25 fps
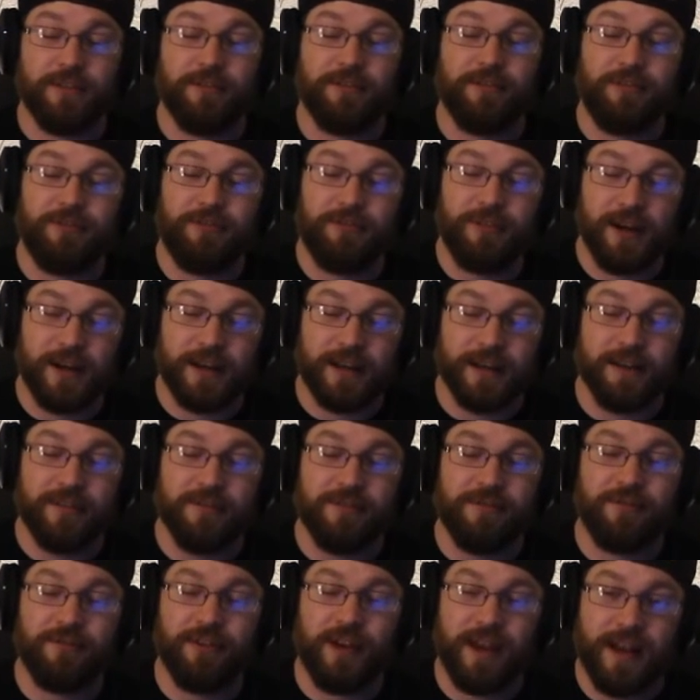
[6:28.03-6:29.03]
fucking
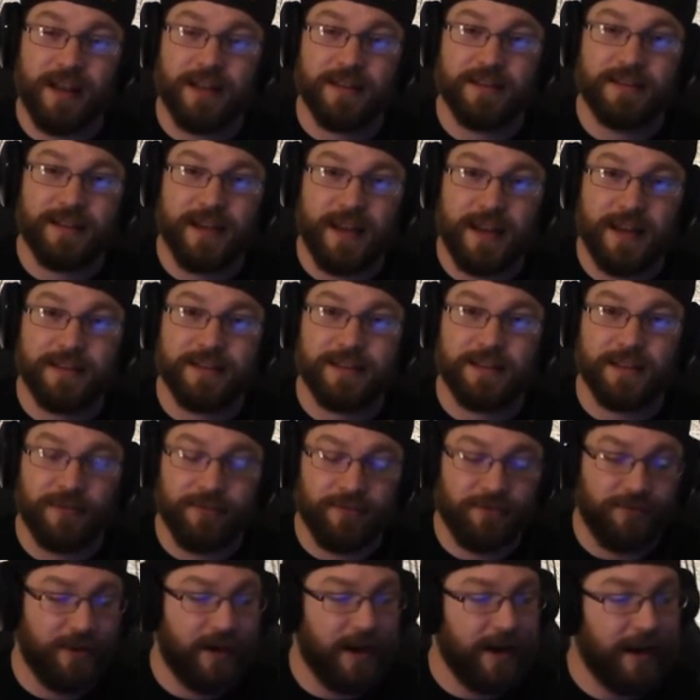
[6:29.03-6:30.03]
fantastic
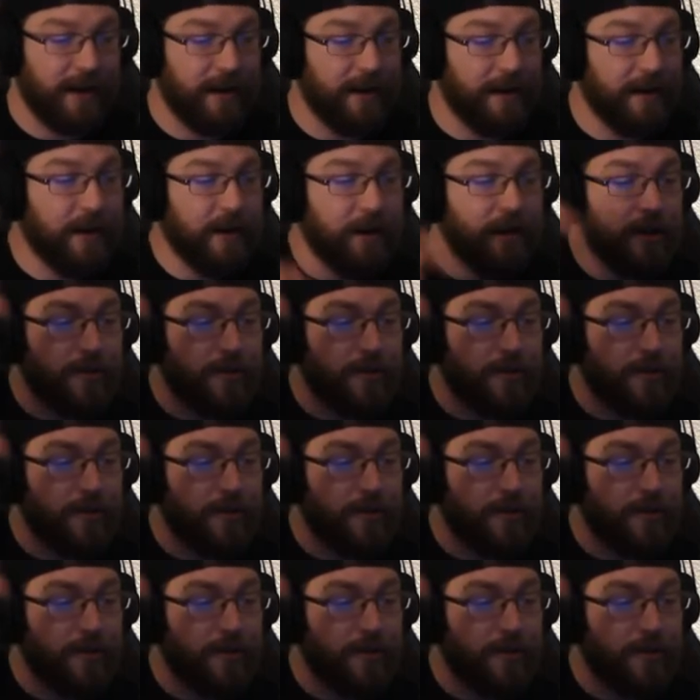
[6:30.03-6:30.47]
fight.